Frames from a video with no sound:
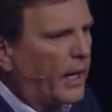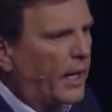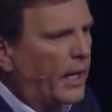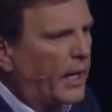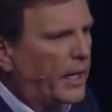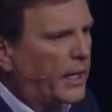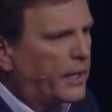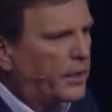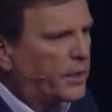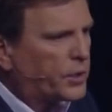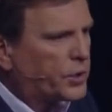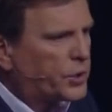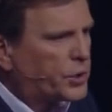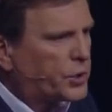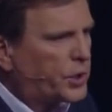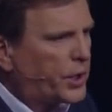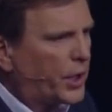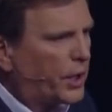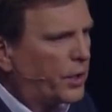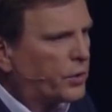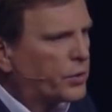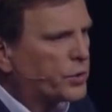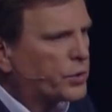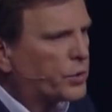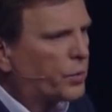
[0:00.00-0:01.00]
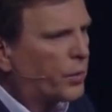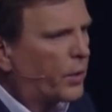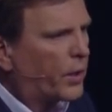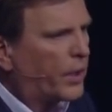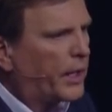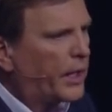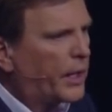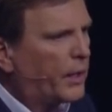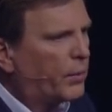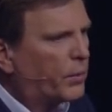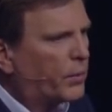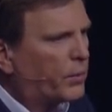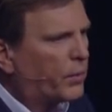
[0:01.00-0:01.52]
He just chose where
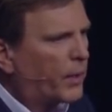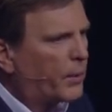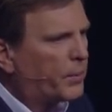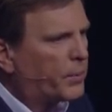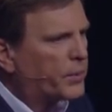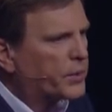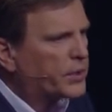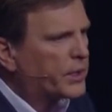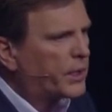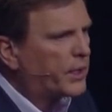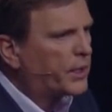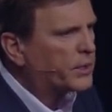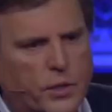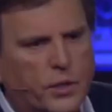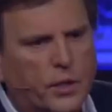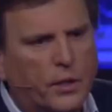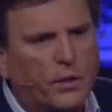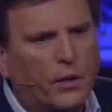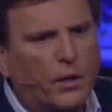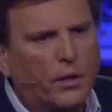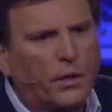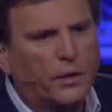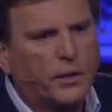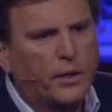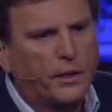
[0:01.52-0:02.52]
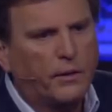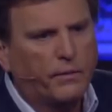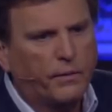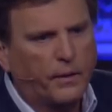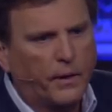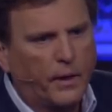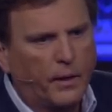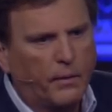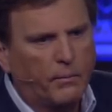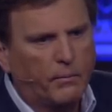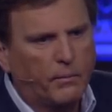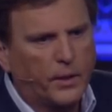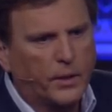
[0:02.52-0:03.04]
he would represent his authority
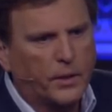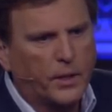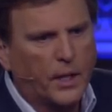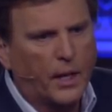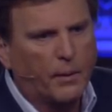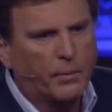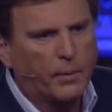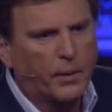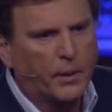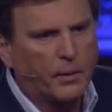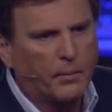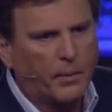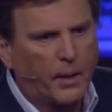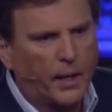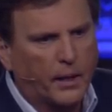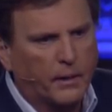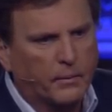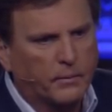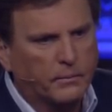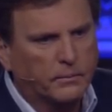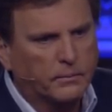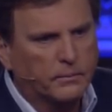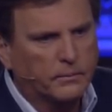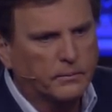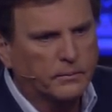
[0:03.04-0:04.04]
from, the top or the bottom.